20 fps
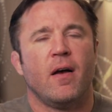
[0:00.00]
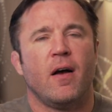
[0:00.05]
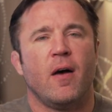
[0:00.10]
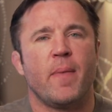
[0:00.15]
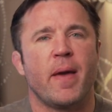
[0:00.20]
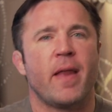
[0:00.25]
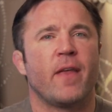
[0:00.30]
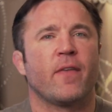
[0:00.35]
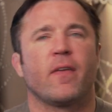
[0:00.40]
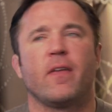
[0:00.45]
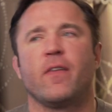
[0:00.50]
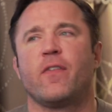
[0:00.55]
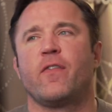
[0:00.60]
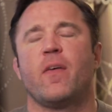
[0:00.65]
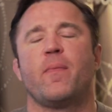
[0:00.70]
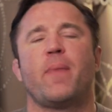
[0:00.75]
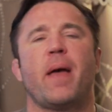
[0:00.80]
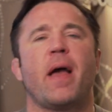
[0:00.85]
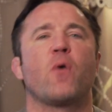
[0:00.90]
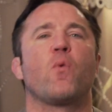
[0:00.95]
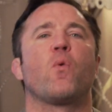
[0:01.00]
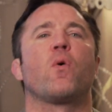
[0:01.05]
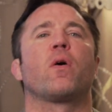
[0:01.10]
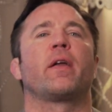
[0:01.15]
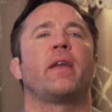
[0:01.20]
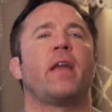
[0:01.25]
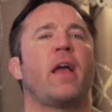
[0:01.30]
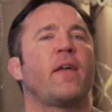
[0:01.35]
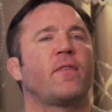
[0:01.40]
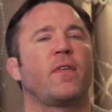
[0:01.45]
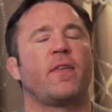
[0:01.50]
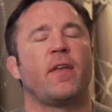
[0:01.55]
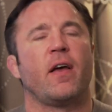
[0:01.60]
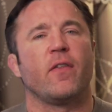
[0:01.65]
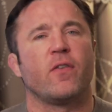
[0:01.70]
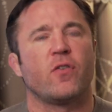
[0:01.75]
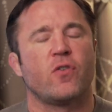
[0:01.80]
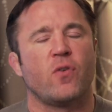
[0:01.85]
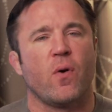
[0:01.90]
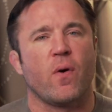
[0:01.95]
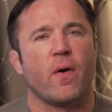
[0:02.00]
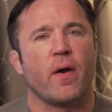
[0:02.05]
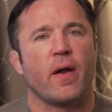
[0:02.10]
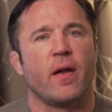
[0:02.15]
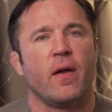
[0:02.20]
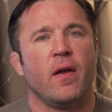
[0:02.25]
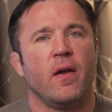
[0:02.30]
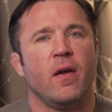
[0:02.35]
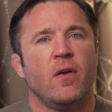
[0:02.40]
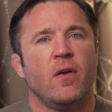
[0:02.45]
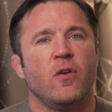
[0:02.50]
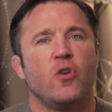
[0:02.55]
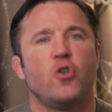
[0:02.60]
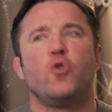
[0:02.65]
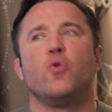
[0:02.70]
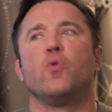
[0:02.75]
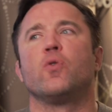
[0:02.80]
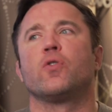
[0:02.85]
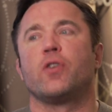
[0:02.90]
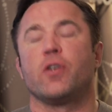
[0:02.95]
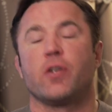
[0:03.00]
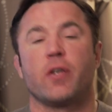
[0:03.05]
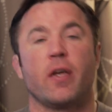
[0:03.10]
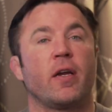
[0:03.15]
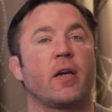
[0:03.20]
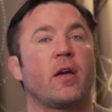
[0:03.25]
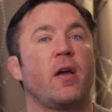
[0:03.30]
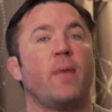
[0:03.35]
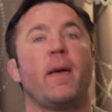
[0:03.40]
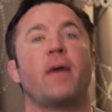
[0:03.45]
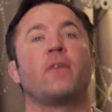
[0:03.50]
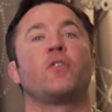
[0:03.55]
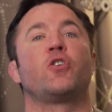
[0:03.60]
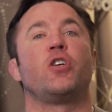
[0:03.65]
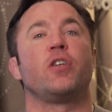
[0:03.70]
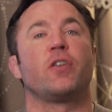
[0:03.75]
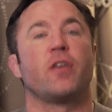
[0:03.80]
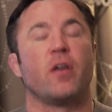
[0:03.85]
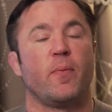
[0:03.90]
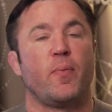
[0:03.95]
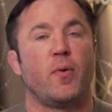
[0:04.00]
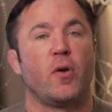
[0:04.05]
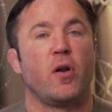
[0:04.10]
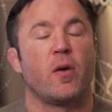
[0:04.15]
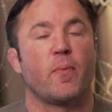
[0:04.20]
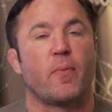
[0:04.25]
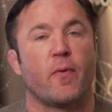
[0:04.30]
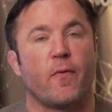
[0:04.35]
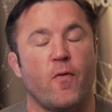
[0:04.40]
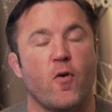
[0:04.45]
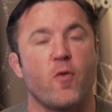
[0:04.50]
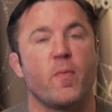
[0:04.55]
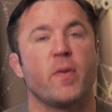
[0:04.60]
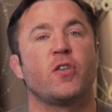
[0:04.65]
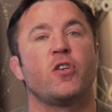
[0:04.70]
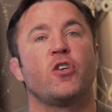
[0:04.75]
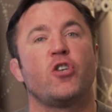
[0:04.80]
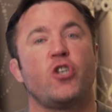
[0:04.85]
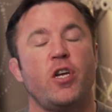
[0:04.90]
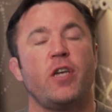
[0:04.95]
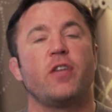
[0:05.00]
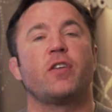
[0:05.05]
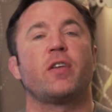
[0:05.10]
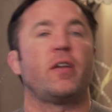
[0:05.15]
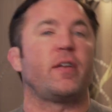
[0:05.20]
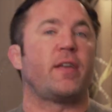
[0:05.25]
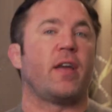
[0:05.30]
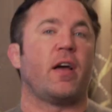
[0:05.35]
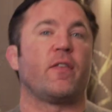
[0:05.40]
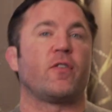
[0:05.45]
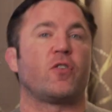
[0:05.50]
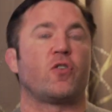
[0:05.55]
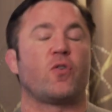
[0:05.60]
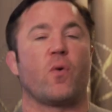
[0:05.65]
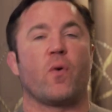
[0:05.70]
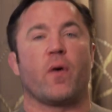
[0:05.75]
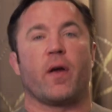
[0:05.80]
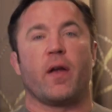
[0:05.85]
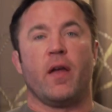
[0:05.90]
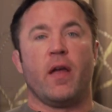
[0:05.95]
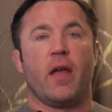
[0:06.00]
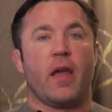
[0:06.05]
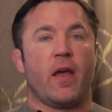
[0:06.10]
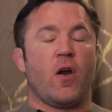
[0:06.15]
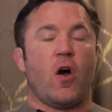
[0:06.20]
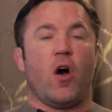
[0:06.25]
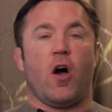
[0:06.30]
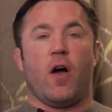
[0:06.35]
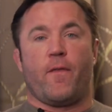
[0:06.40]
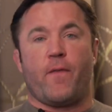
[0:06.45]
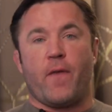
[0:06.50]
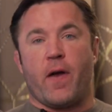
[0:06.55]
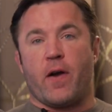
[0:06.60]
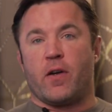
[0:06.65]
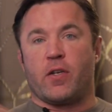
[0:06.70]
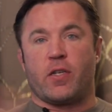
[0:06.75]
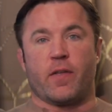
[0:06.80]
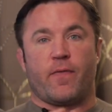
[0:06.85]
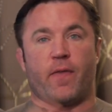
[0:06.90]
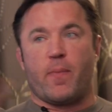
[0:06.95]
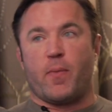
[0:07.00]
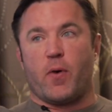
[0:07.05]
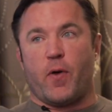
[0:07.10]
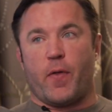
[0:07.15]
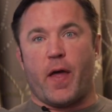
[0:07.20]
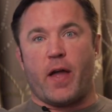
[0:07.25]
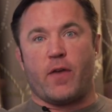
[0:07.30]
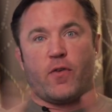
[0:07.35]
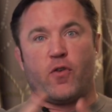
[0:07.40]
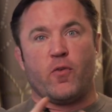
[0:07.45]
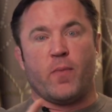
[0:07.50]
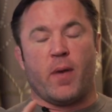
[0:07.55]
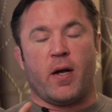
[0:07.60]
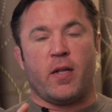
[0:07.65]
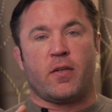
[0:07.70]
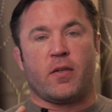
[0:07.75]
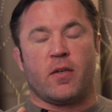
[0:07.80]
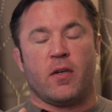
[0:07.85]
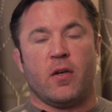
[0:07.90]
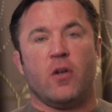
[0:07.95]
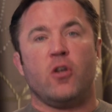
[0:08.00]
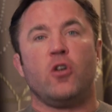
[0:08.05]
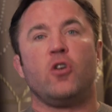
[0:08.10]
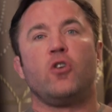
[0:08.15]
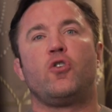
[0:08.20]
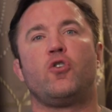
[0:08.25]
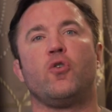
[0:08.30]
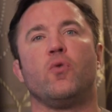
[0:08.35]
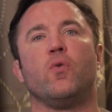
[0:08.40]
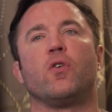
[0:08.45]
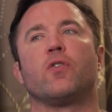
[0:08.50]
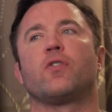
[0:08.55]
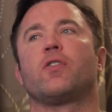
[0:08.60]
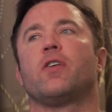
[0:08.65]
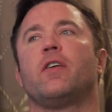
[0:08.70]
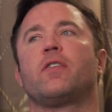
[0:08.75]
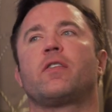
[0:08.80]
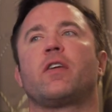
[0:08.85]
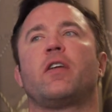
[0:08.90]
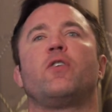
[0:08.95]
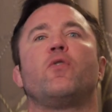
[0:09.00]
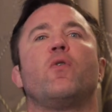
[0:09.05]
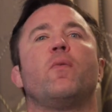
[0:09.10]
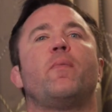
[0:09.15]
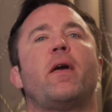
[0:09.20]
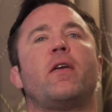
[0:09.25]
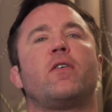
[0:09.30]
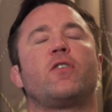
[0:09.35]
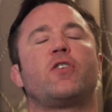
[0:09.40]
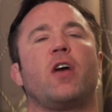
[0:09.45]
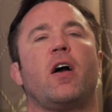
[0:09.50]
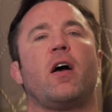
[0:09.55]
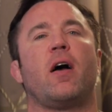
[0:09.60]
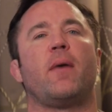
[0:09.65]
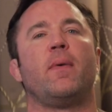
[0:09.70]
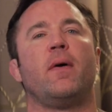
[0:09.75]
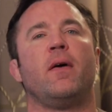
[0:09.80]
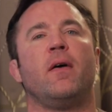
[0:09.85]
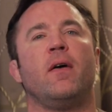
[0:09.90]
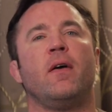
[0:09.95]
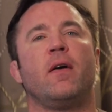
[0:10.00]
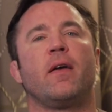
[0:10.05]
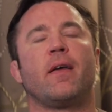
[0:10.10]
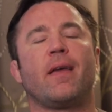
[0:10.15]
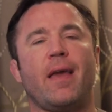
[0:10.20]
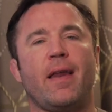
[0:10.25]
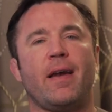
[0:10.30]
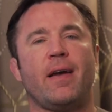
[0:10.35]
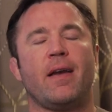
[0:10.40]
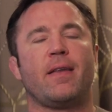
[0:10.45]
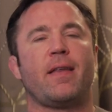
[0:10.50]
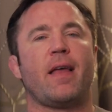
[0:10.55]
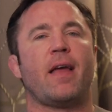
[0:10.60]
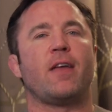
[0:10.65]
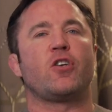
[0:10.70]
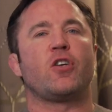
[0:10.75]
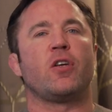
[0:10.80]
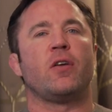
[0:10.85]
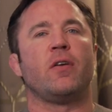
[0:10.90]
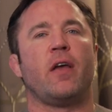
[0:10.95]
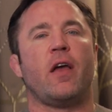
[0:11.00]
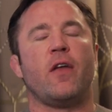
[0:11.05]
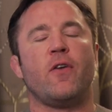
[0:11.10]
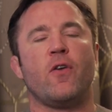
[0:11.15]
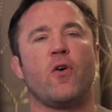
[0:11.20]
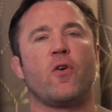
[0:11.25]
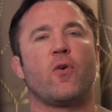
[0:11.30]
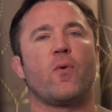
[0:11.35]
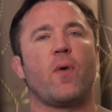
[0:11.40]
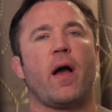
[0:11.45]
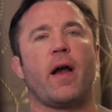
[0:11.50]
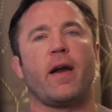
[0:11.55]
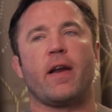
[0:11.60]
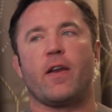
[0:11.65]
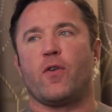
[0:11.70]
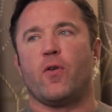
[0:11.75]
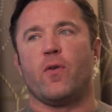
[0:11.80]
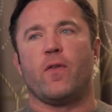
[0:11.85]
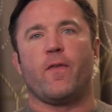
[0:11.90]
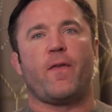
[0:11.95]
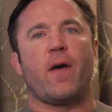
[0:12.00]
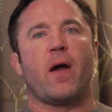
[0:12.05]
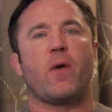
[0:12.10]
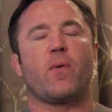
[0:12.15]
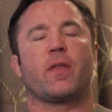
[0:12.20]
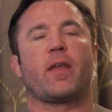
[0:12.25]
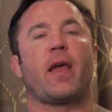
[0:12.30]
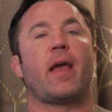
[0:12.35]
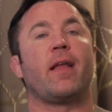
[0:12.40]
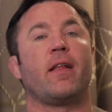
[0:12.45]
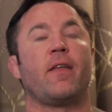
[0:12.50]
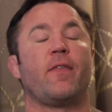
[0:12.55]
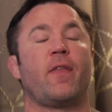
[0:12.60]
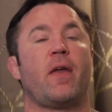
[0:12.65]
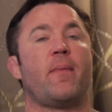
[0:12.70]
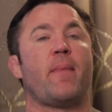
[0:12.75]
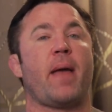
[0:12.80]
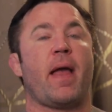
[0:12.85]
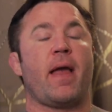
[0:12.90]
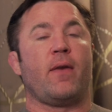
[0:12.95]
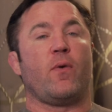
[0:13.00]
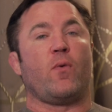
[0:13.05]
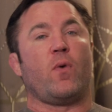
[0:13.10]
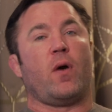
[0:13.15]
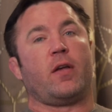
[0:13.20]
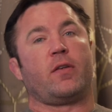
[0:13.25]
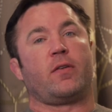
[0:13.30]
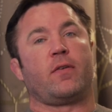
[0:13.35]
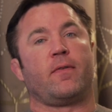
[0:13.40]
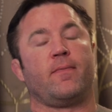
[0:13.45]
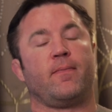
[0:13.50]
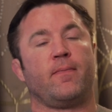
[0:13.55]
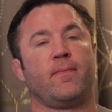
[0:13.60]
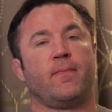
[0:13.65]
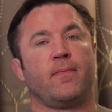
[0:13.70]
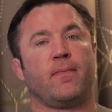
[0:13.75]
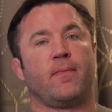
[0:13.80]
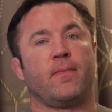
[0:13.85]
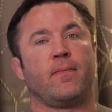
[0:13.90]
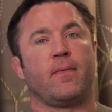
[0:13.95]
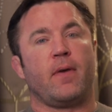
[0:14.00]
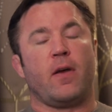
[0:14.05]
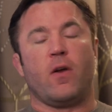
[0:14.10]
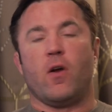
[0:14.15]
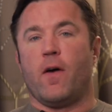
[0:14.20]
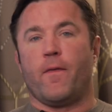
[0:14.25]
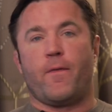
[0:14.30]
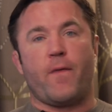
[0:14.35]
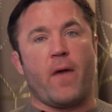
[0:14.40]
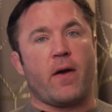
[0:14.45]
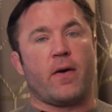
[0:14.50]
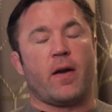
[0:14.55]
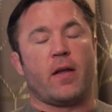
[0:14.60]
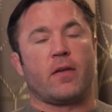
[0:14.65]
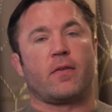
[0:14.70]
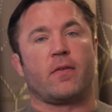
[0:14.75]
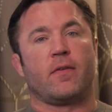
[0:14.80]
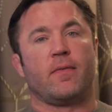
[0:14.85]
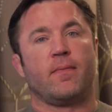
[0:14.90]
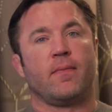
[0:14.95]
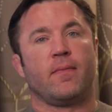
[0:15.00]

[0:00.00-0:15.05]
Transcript: Amanda's going to sit back. We're going to have to tell the story. Jules is going to come out and she's going to put on a performance and she's going to tell the story. In all fairness, if they both had 2 months, Jules is going to do a better job getting attention and notoriety to the fight with Kayla than Amanda was. In all fairness.